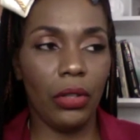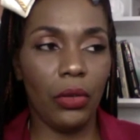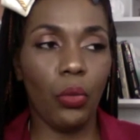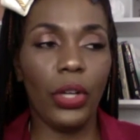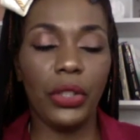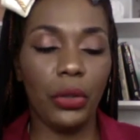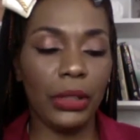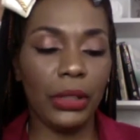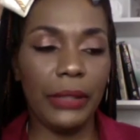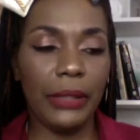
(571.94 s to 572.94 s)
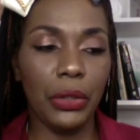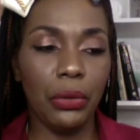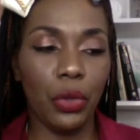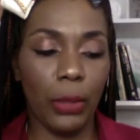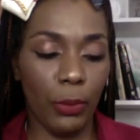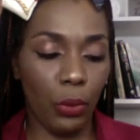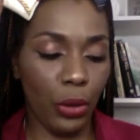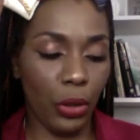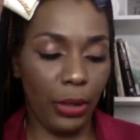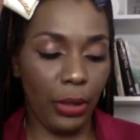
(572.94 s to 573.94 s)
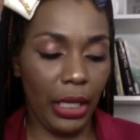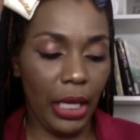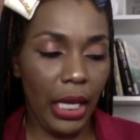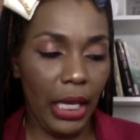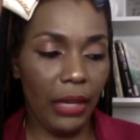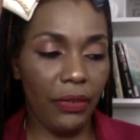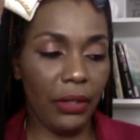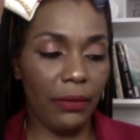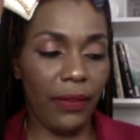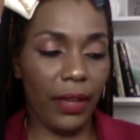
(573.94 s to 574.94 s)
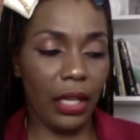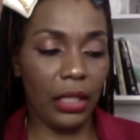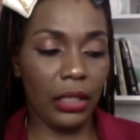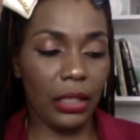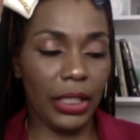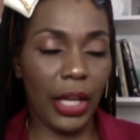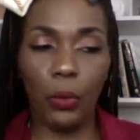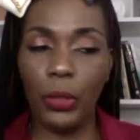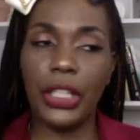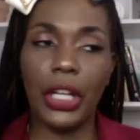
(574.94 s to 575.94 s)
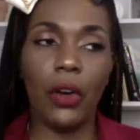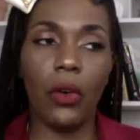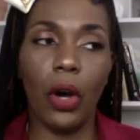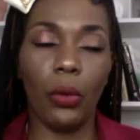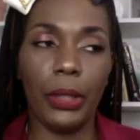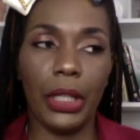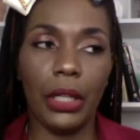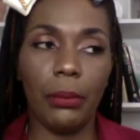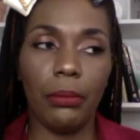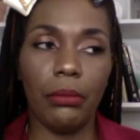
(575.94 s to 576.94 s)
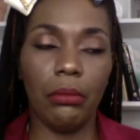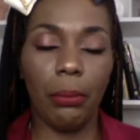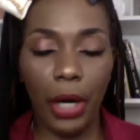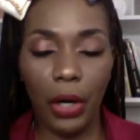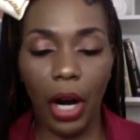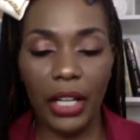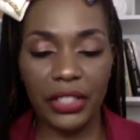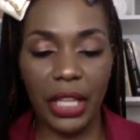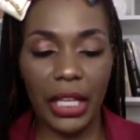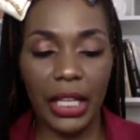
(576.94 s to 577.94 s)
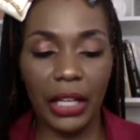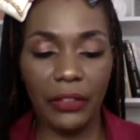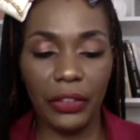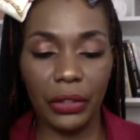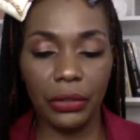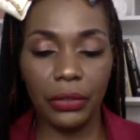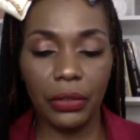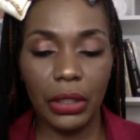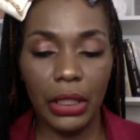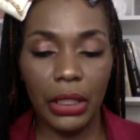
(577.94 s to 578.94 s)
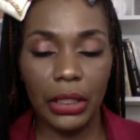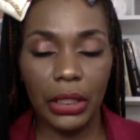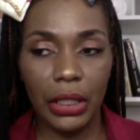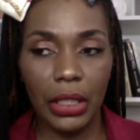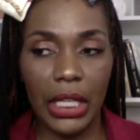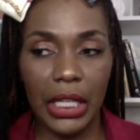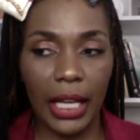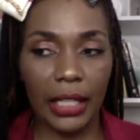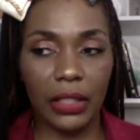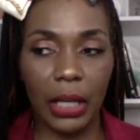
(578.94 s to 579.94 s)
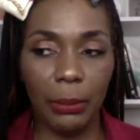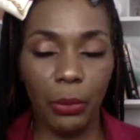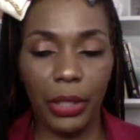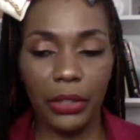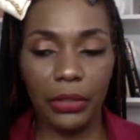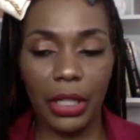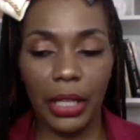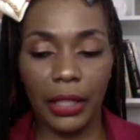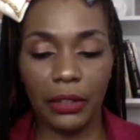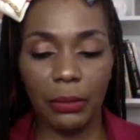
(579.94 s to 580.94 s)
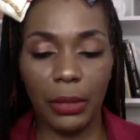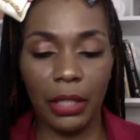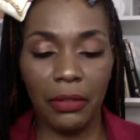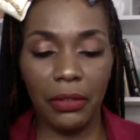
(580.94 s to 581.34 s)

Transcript: what do you believe the new normal will be if an event that we don't open up per our state governors in the next couple weeks or the next month?